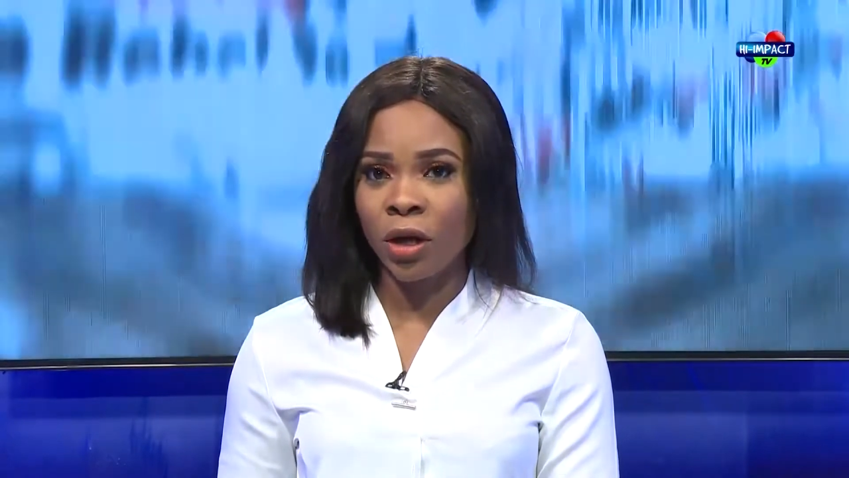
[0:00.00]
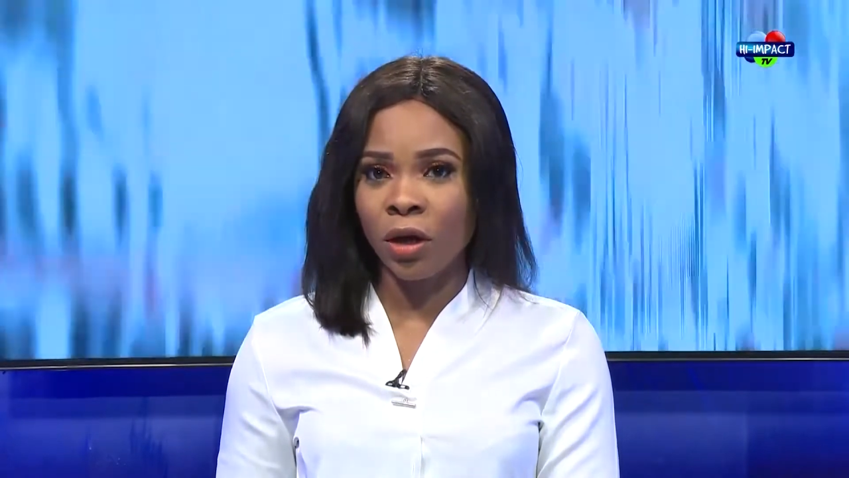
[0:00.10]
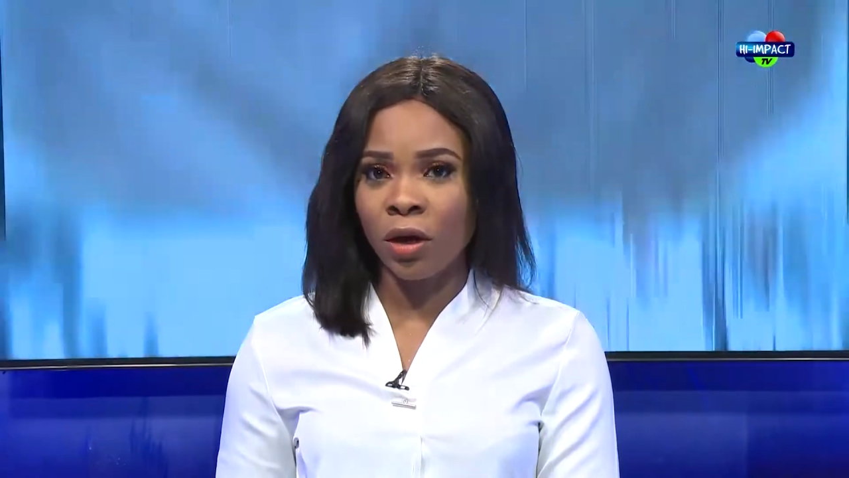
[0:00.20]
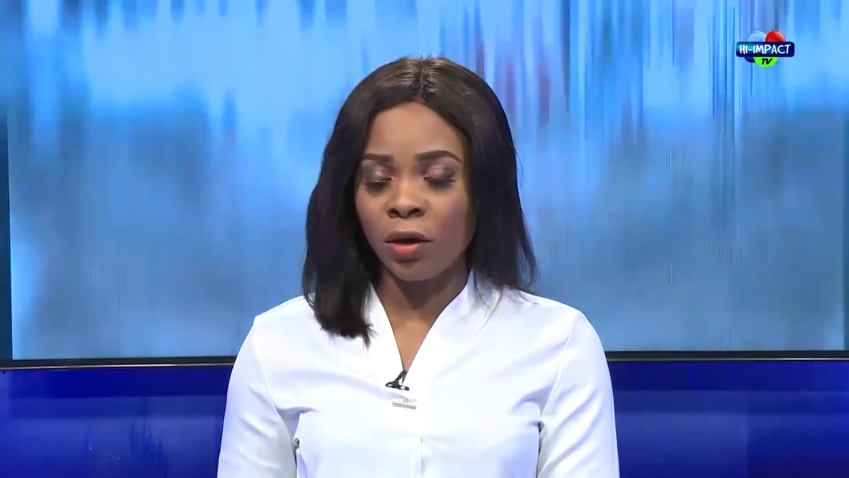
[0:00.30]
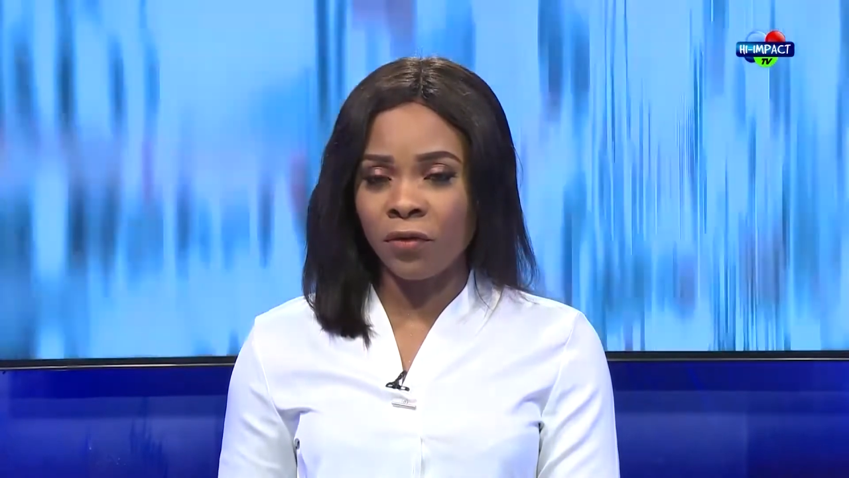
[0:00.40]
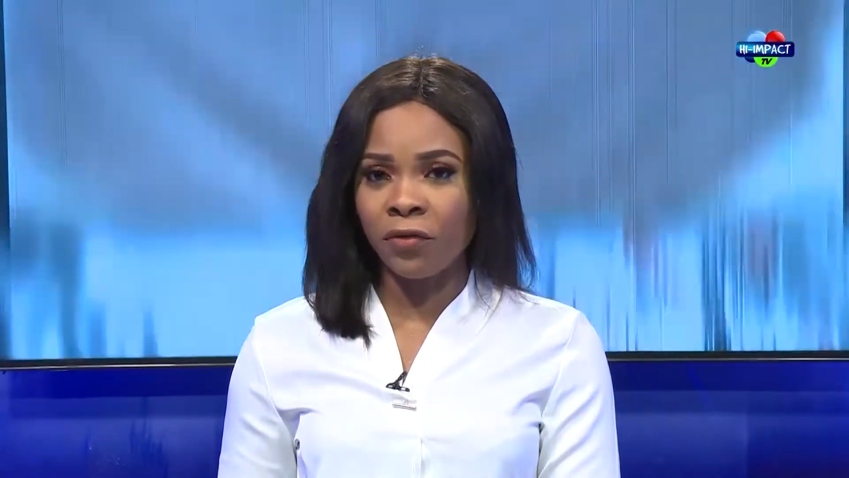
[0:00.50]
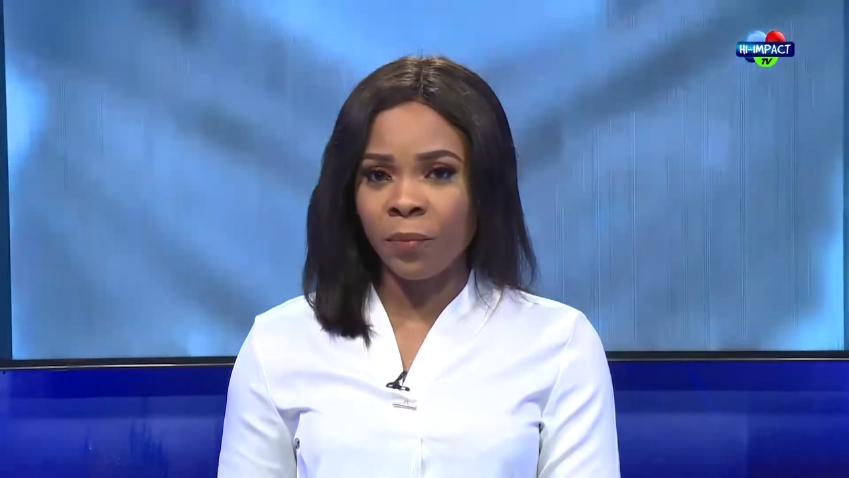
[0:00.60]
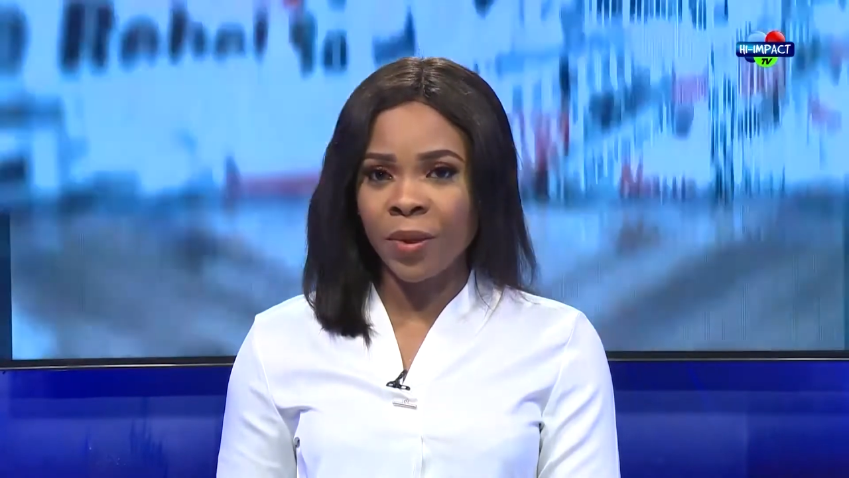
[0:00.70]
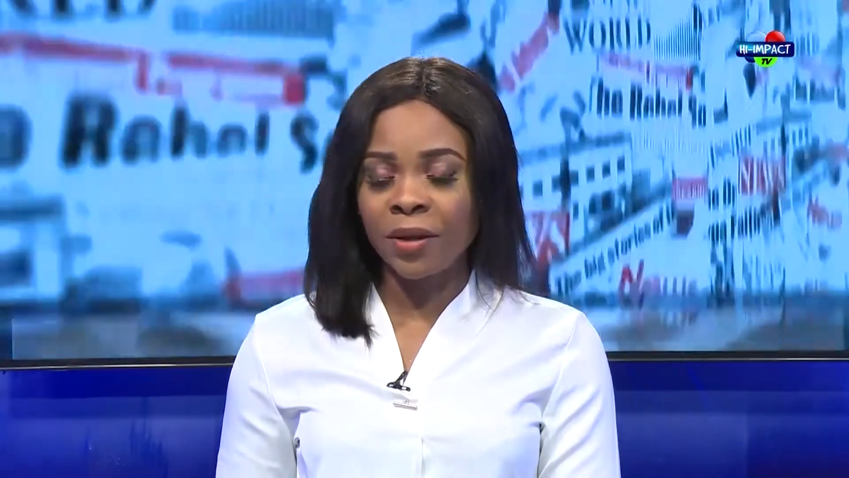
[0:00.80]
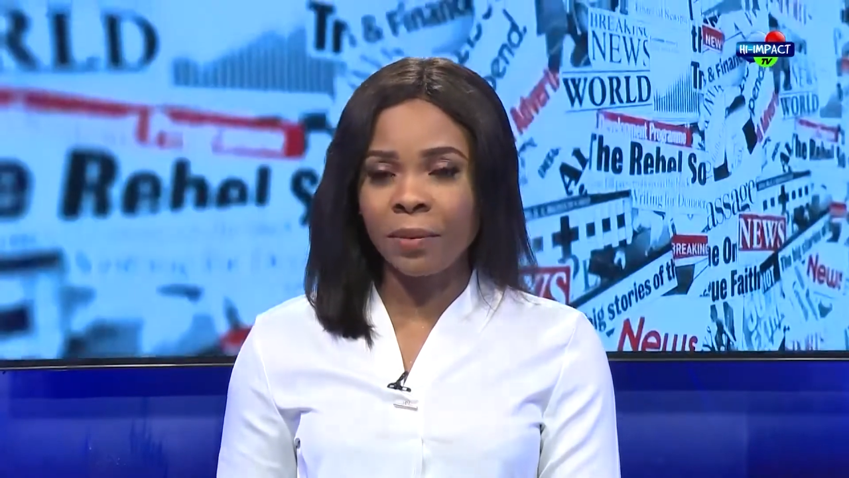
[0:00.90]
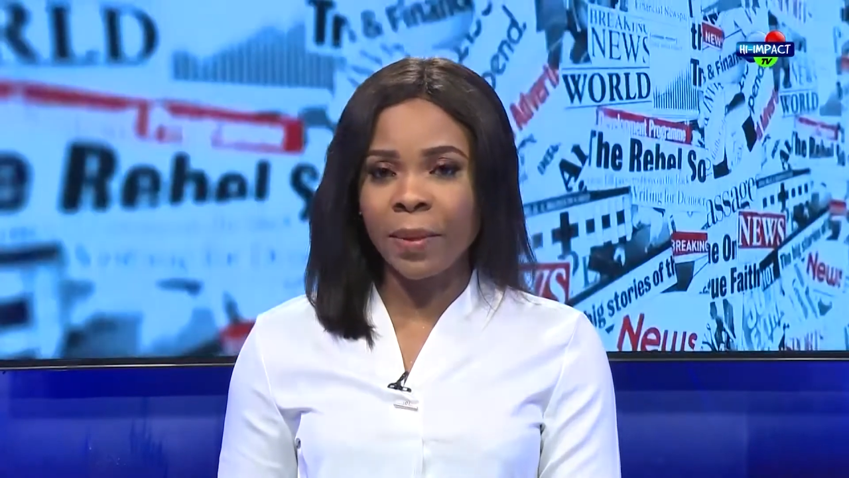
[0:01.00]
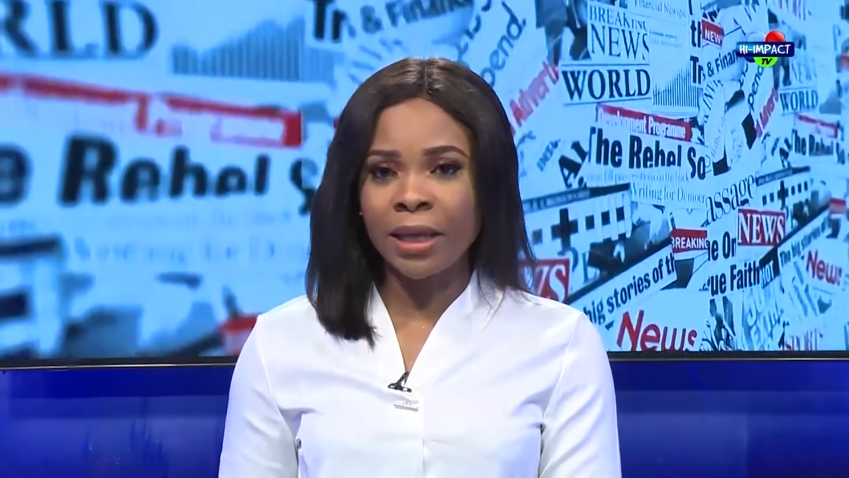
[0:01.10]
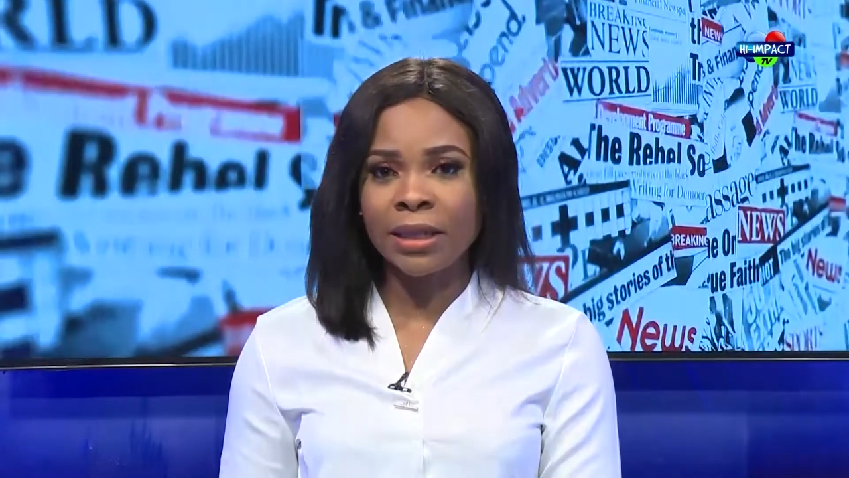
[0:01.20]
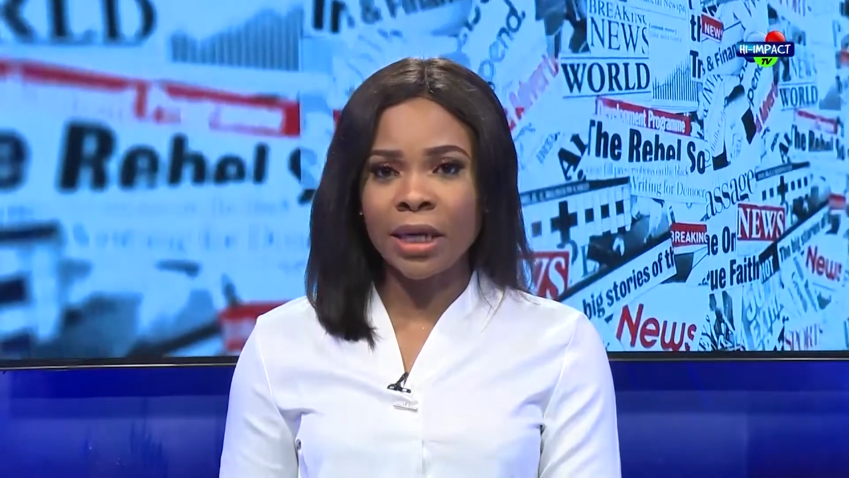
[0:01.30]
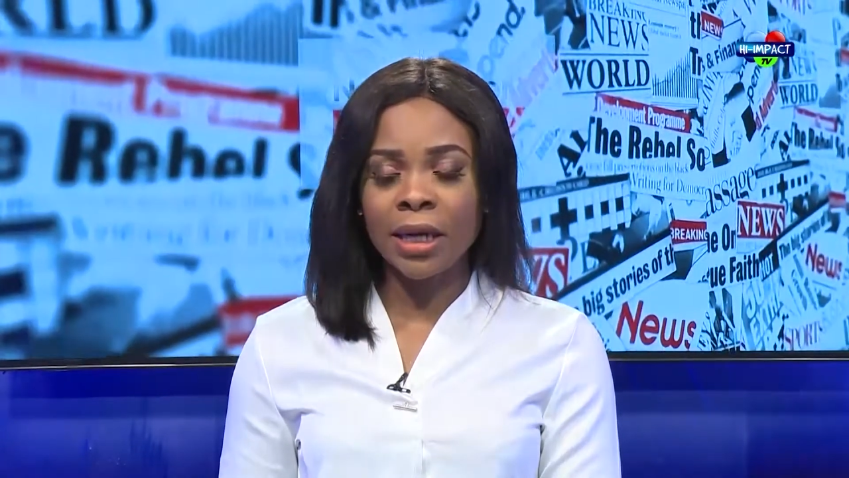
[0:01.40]
of the
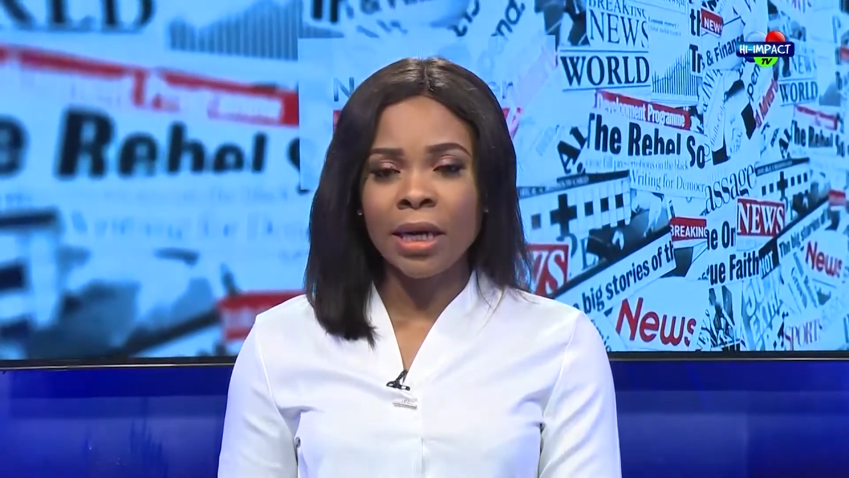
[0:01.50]
matter.